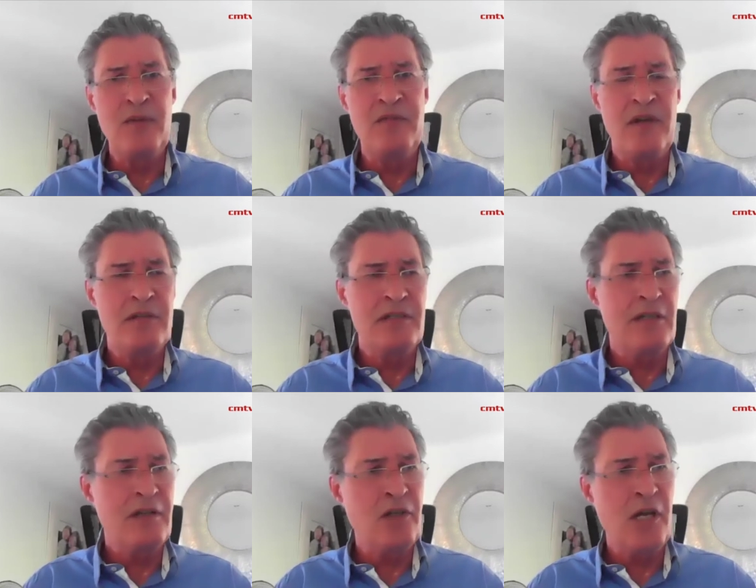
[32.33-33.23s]
we've noticed a
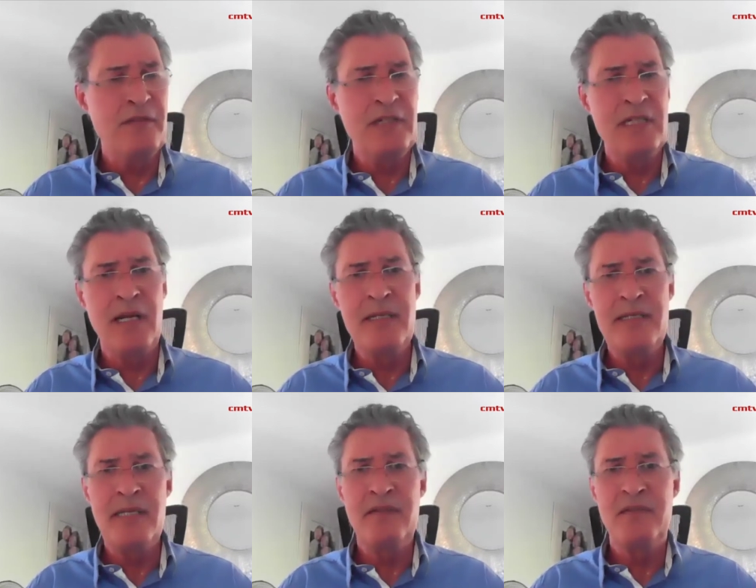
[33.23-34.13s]
lot of
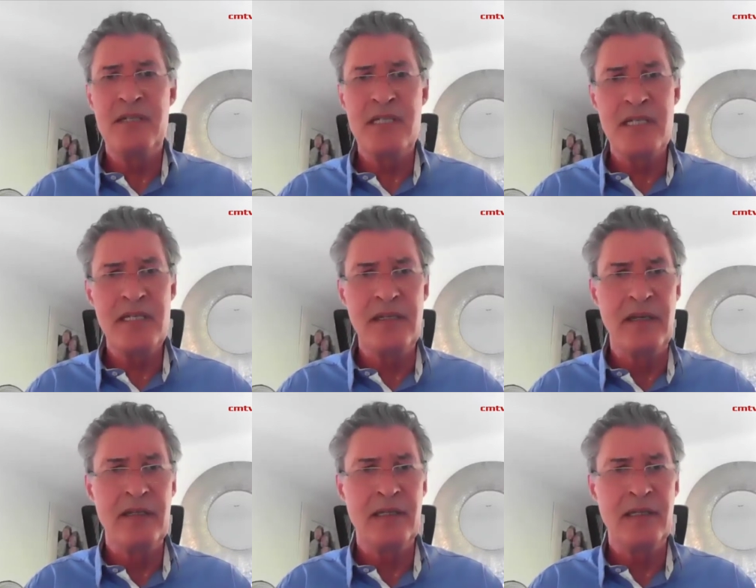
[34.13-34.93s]
COVID-19 fatigue.